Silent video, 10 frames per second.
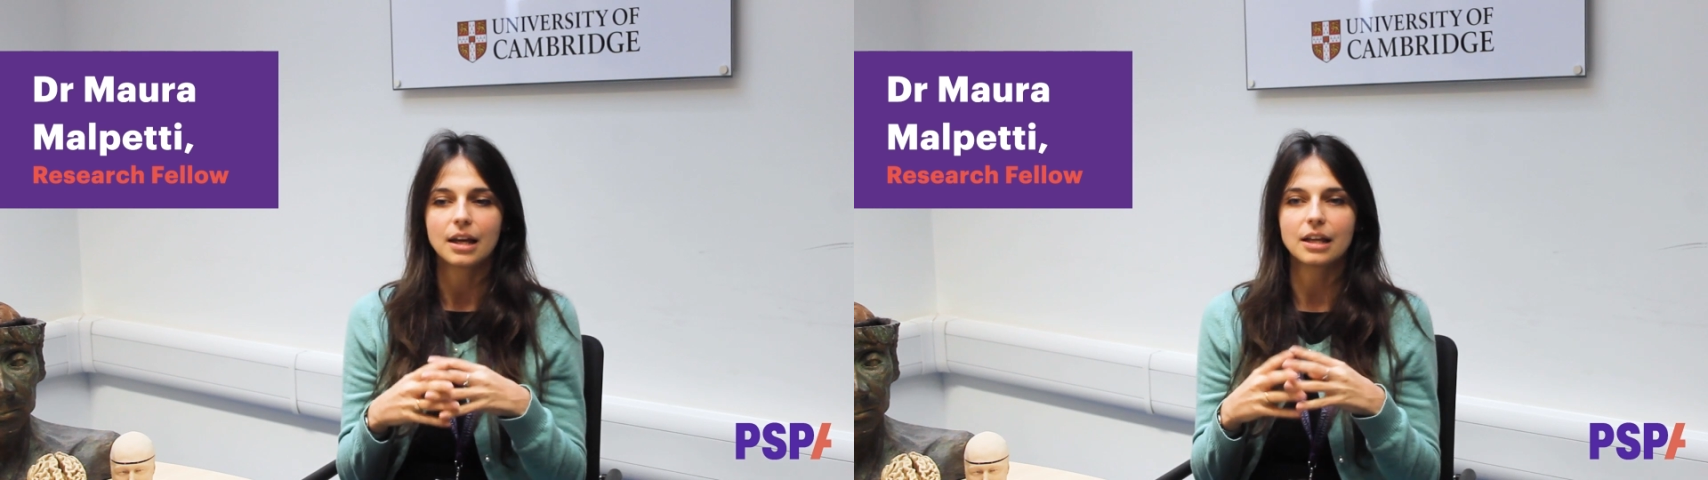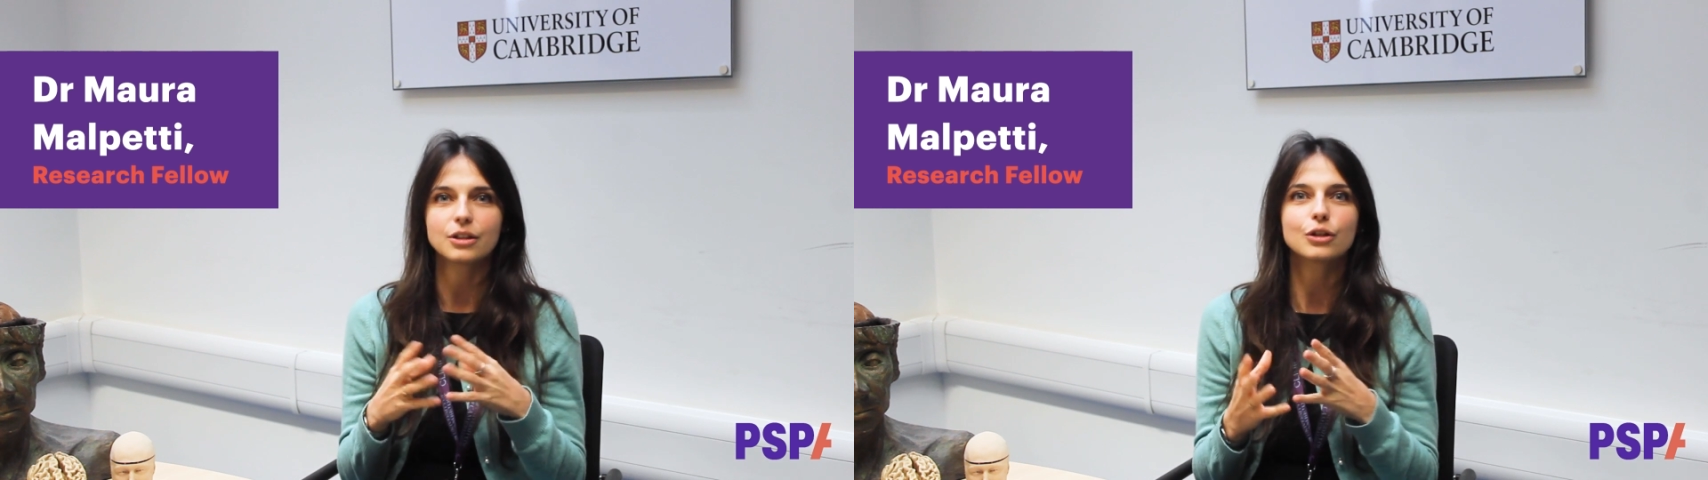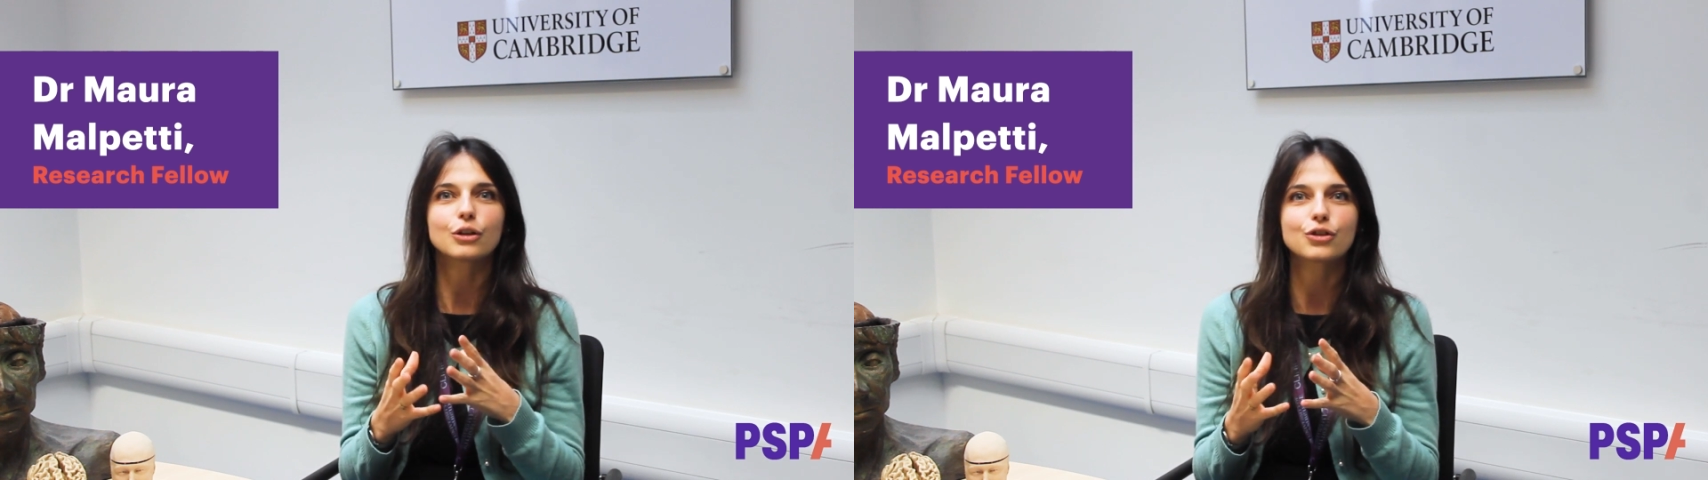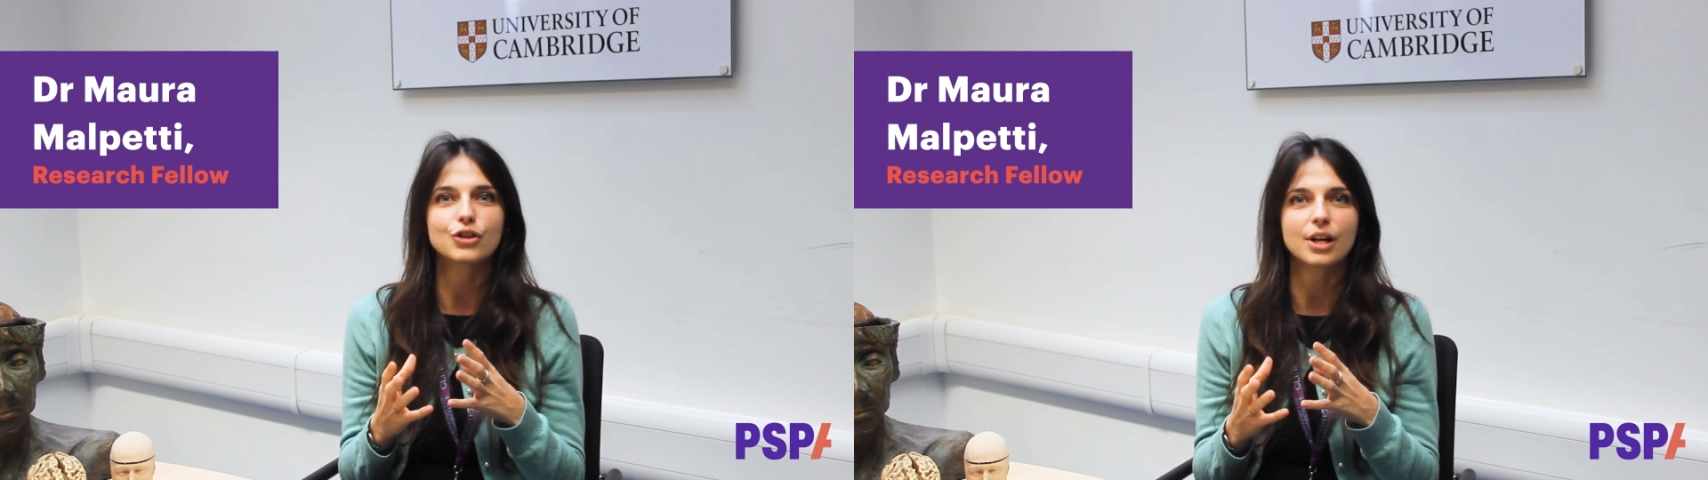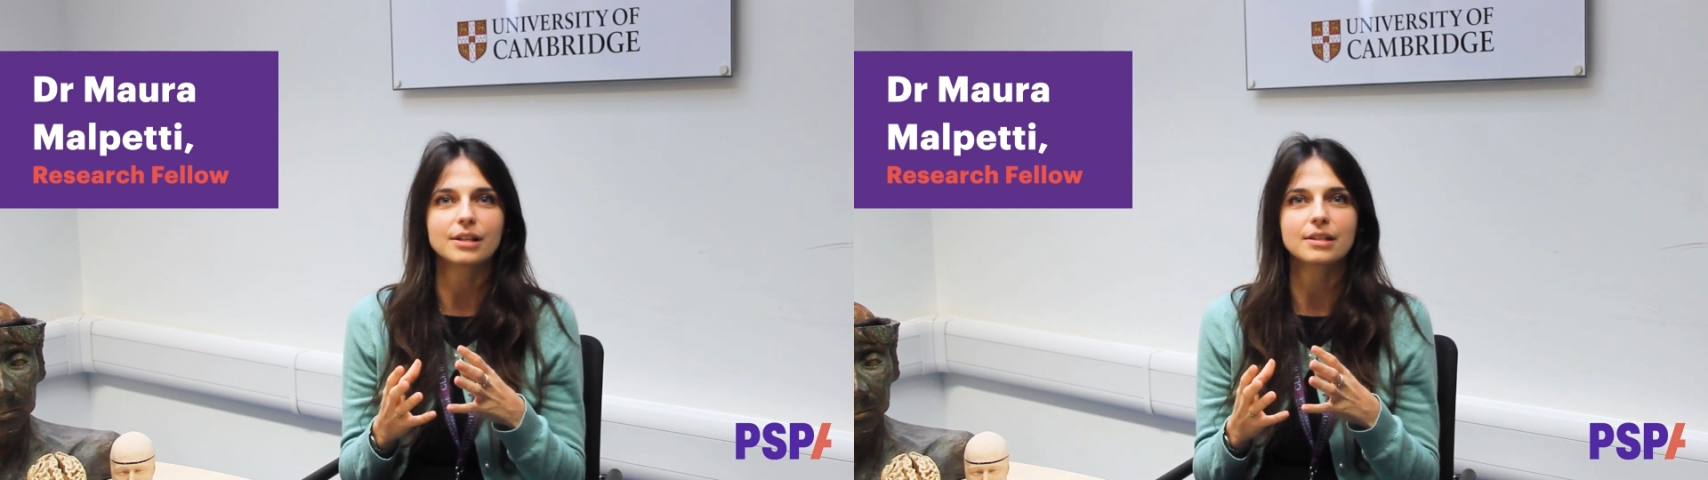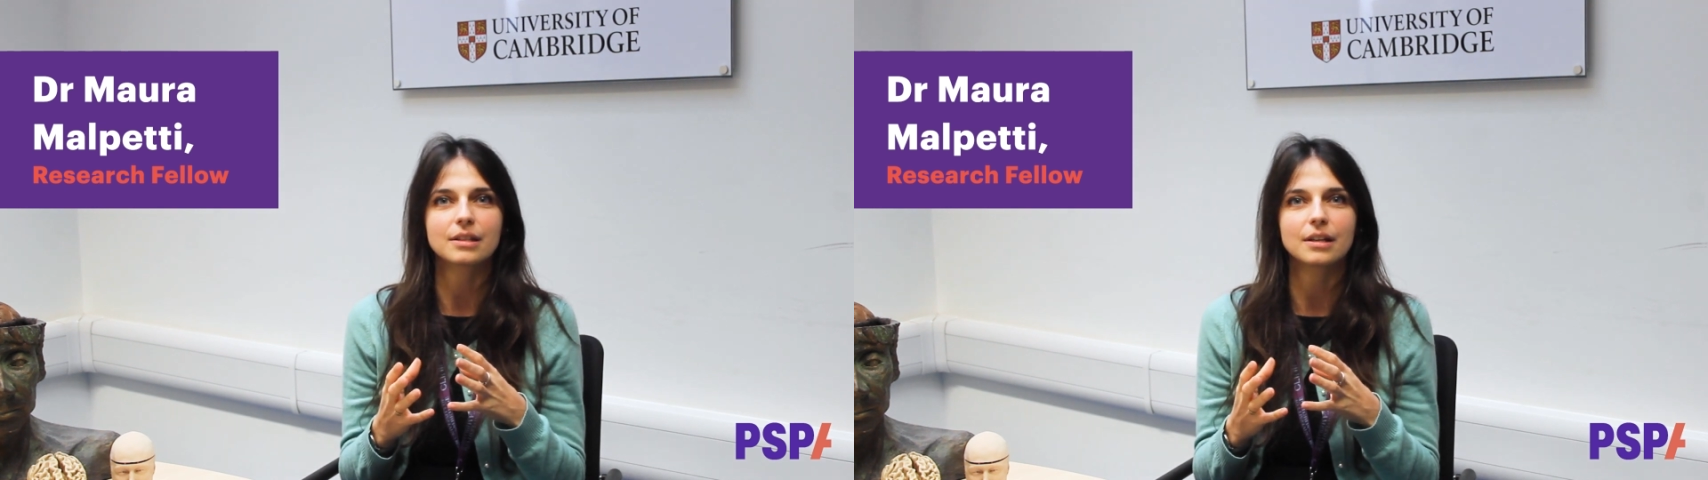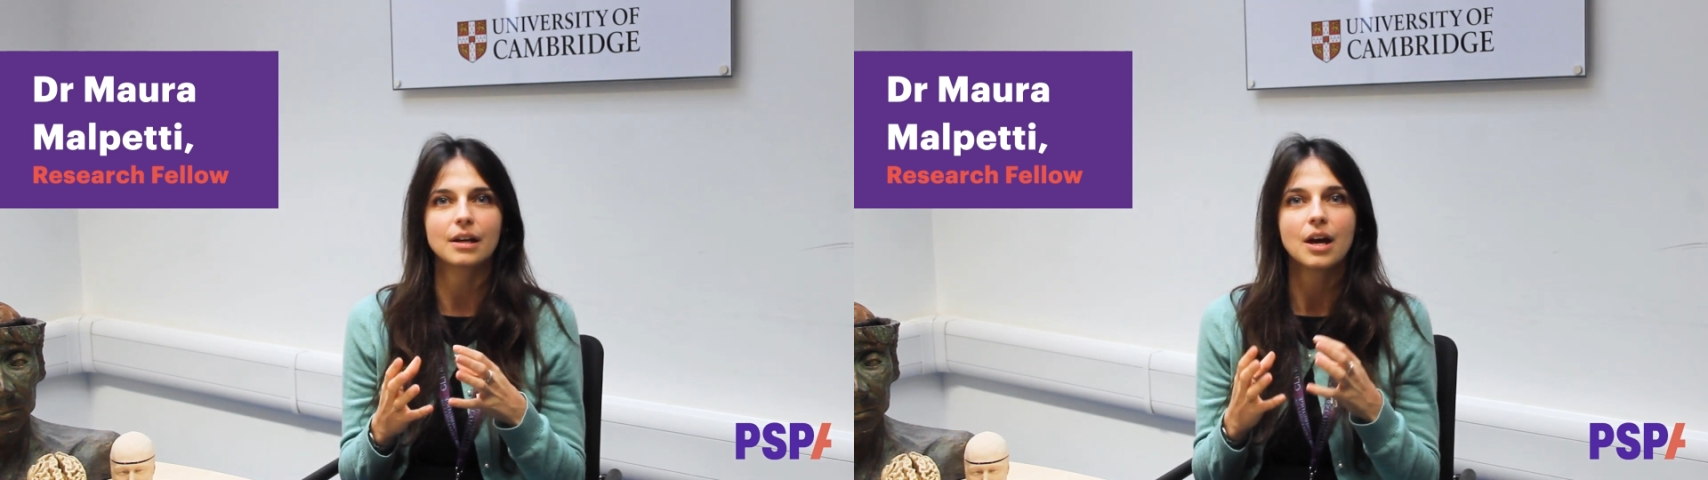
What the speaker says: is not just